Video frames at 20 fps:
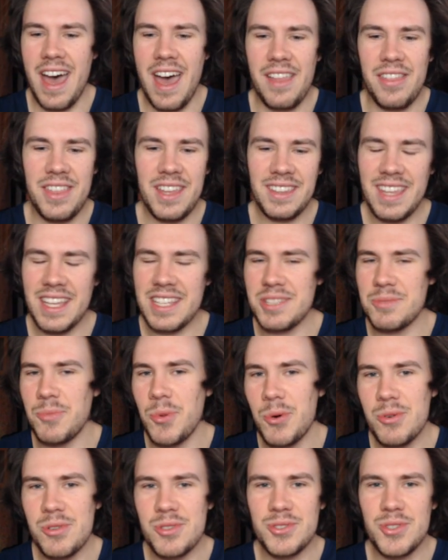I think that's
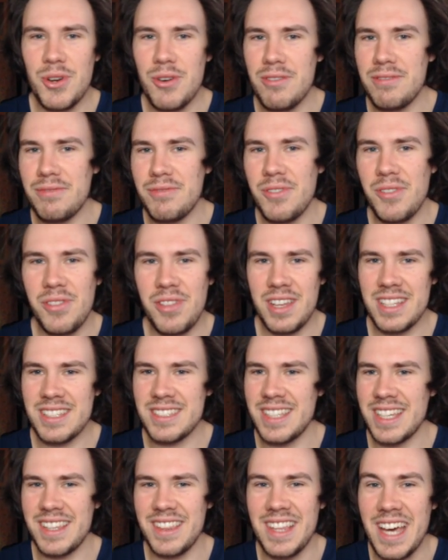more reserved for things
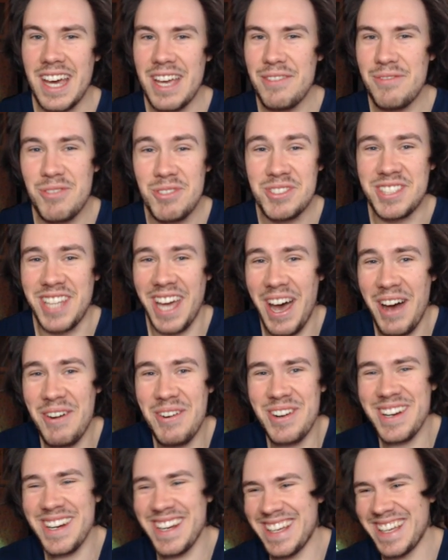like the Eiffel
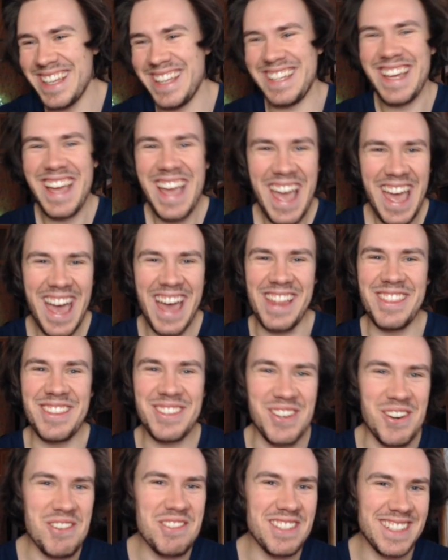Tower and the
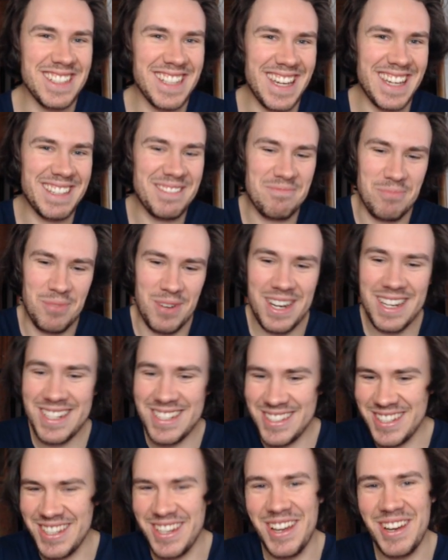Golden Gate
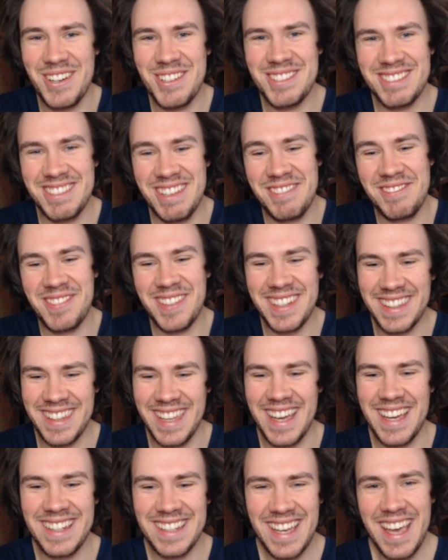Bridge, stuff like
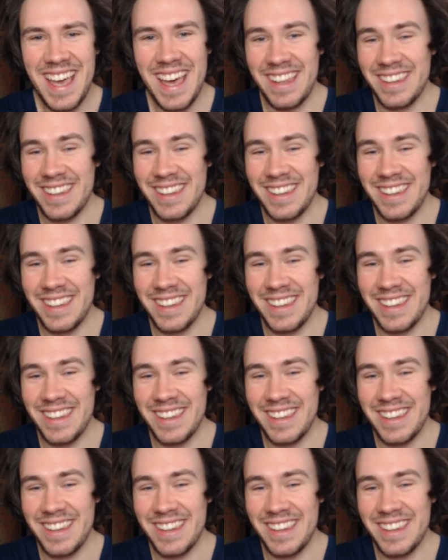that.